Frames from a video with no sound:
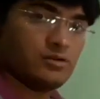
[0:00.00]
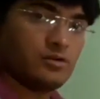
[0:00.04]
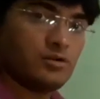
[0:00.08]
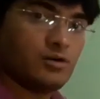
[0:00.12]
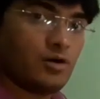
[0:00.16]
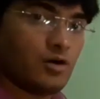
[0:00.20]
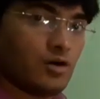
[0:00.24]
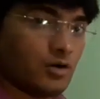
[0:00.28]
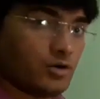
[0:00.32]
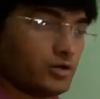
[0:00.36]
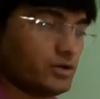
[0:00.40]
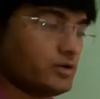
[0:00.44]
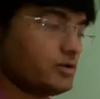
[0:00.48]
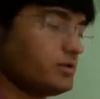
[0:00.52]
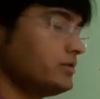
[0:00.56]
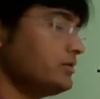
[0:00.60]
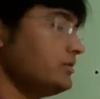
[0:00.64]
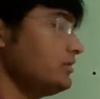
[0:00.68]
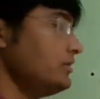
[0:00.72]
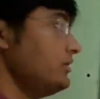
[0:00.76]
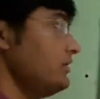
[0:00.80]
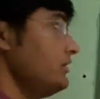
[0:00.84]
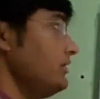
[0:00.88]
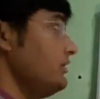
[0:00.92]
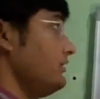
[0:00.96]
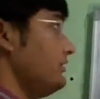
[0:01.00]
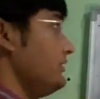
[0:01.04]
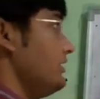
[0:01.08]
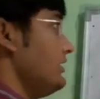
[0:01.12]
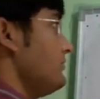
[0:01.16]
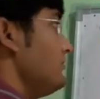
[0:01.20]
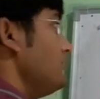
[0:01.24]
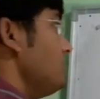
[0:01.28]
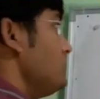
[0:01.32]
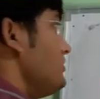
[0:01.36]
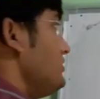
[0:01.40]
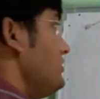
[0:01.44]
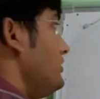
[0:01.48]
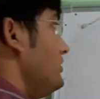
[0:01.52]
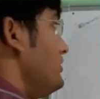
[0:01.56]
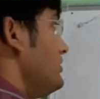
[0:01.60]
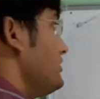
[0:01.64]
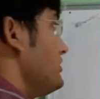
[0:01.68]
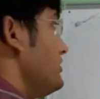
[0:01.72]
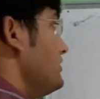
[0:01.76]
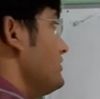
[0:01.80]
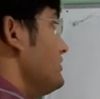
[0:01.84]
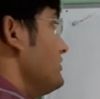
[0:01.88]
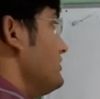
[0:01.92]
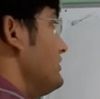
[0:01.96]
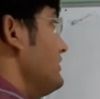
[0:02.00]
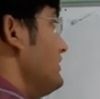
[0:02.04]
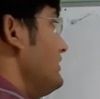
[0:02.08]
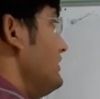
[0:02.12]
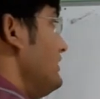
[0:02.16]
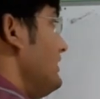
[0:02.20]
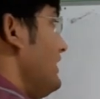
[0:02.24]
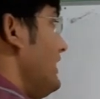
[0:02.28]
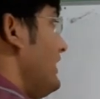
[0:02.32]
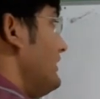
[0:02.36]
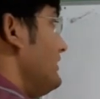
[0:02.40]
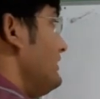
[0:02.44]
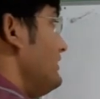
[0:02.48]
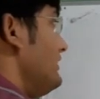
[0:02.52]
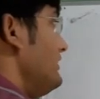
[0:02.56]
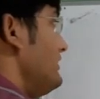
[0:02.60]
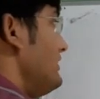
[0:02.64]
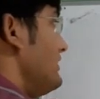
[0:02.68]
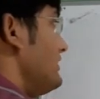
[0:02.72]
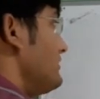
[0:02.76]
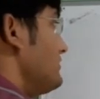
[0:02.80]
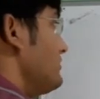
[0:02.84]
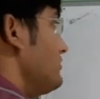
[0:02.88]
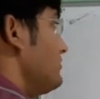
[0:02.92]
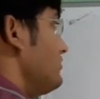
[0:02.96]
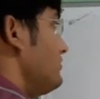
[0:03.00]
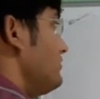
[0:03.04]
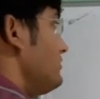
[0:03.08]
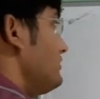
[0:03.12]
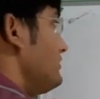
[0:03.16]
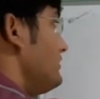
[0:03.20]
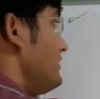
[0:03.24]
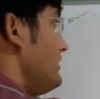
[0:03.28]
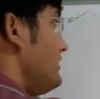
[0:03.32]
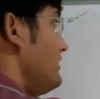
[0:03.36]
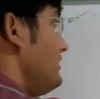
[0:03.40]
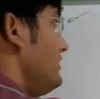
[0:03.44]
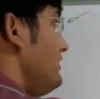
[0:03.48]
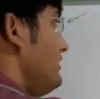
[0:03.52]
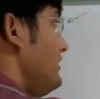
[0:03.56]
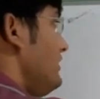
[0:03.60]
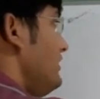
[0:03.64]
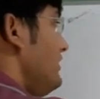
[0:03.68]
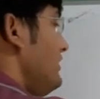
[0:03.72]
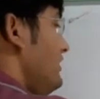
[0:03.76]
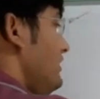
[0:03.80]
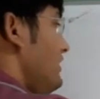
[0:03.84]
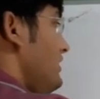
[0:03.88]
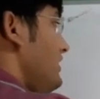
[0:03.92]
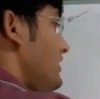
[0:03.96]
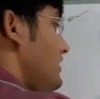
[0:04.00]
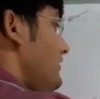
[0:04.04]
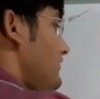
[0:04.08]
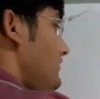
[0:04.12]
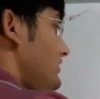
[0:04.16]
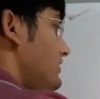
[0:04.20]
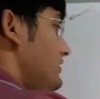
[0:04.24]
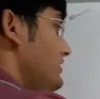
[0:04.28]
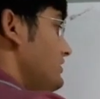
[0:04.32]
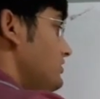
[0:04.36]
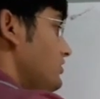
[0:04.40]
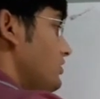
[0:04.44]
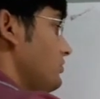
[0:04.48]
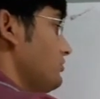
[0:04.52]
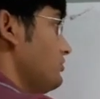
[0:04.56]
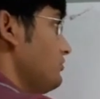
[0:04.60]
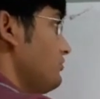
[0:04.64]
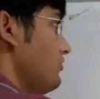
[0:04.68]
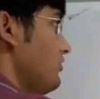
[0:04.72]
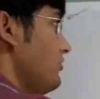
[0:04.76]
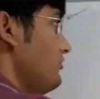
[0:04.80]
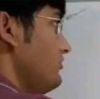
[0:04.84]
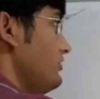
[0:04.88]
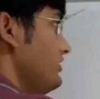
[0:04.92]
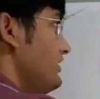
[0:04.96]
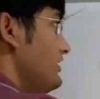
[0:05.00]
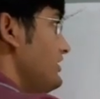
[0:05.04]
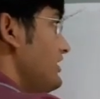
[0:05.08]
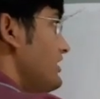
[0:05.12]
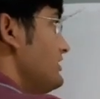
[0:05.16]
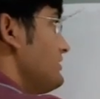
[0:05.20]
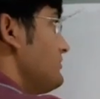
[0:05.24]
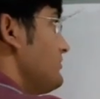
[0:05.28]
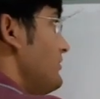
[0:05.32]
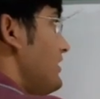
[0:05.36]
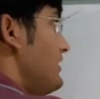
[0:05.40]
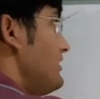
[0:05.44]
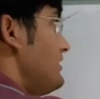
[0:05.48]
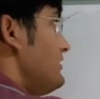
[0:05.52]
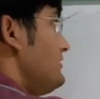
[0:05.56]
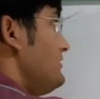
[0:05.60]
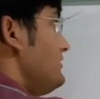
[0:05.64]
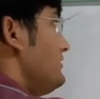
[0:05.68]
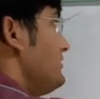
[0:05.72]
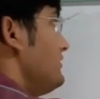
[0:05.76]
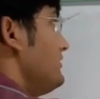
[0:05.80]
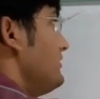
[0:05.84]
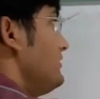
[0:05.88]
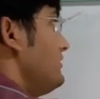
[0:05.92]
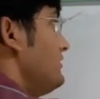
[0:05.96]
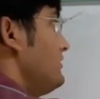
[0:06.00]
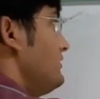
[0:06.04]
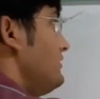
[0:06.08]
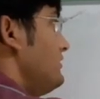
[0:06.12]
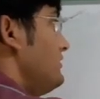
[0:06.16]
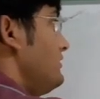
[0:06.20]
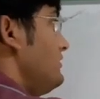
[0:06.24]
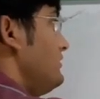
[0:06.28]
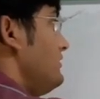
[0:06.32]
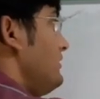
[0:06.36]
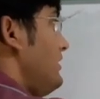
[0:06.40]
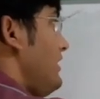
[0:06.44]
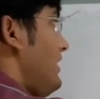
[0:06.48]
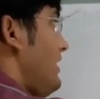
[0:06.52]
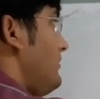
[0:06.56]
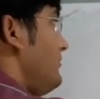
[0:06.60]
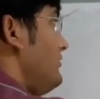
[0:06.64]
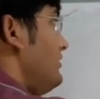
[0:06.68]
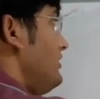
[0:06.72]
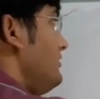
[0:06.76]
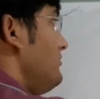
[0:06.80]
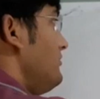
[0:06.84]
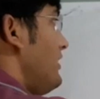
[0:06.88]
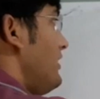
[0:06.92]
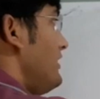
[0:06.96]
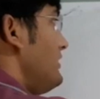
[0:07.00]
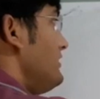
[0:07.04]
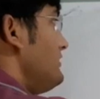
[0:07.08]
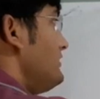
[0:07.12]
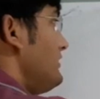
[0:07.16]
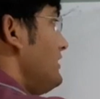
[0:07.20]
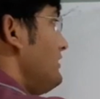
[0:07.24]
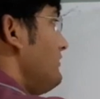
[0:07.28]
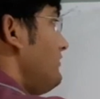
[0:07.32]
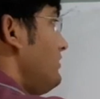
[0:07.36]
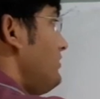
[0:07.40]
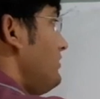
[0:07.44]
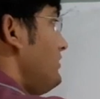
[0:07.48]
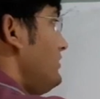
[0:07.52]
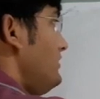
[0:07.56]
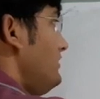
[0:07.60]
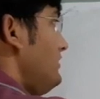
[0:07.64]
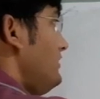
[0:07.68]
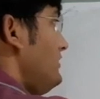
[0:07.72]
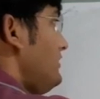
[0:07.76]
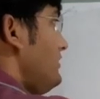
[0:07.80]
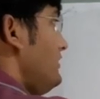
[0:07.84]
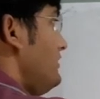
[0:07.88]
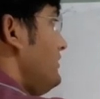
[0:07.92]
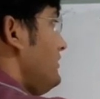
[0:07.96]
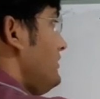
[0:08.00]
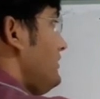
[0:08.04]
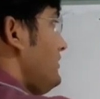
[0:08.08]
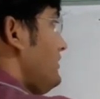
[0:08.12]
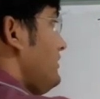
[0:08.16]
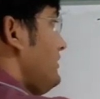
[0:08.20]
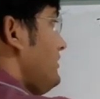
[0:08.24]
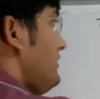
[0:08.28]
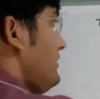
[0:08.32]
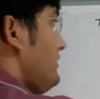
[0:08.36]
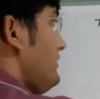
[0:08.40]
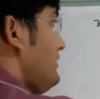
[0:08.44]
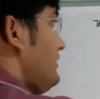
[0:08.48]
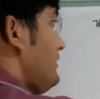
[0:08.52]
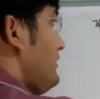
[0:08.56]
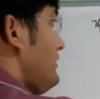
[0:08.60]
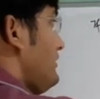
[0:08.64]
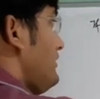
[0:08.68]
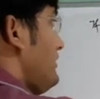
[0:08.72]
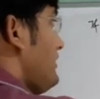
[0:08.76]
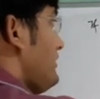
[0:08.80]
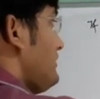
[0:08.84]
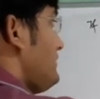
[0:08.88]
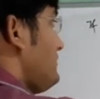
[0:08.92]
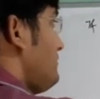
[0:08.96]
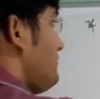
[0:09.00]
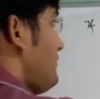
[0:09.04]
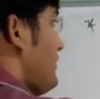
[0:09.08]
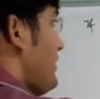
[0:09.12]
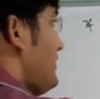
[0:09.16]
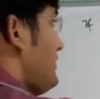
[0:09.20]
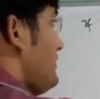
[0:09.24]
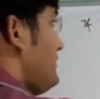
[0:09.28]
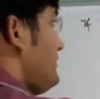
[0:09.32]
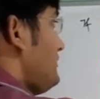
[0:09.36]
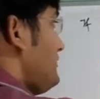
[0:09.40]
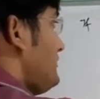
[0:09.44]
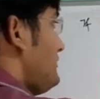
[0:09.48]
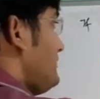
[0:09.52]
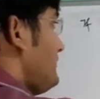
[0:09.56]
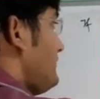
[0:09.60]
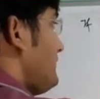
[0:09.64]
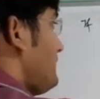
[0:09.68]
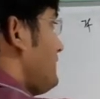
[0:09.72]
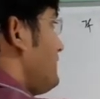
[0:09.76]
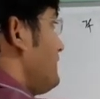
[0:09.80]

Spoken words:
order. That means interchange d and d dash. So say if it is of the form d dash minus md minus alpha 1, d dash minus